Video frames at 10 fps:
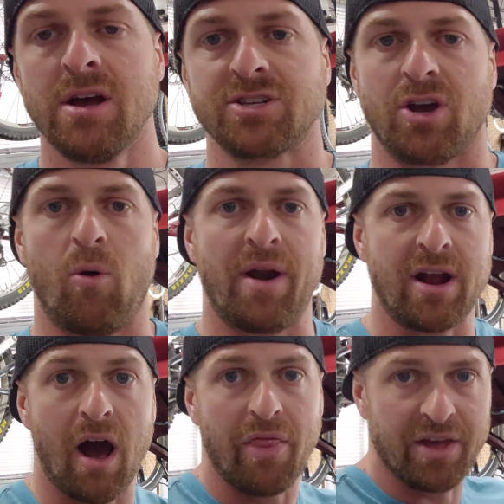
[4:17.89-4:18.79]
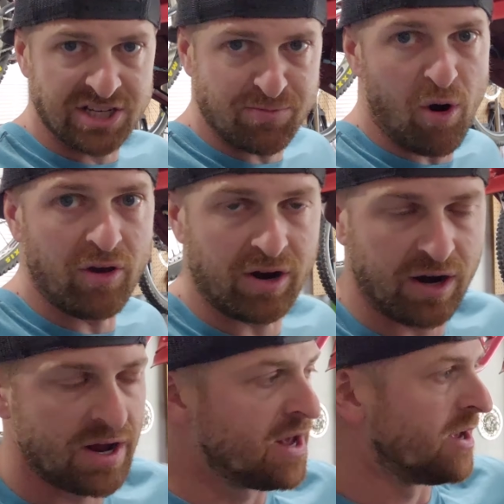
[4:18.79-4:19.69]
So when I got this
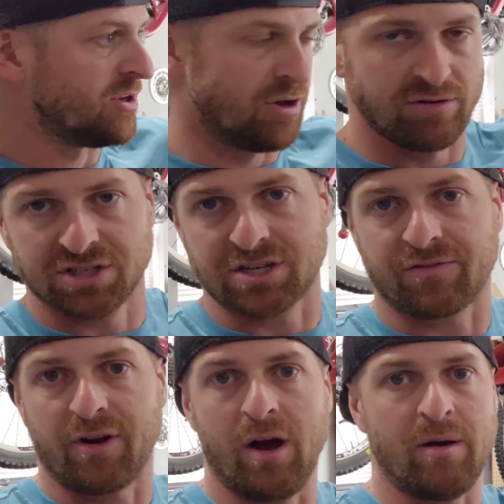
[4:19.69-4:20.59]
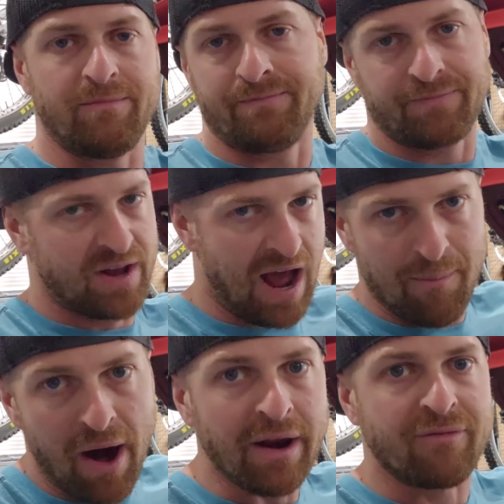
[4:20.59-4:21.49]
spoiler used from the guy I
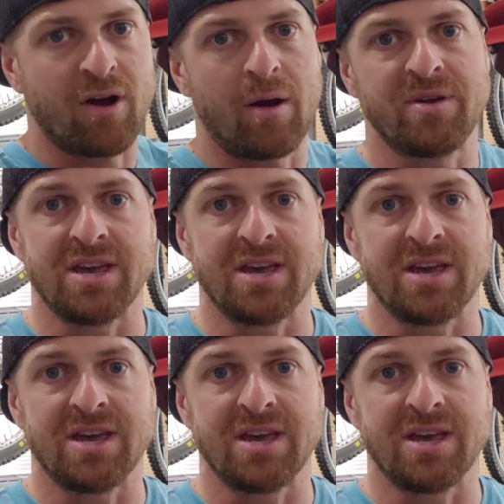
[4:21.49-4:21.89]
bought it from,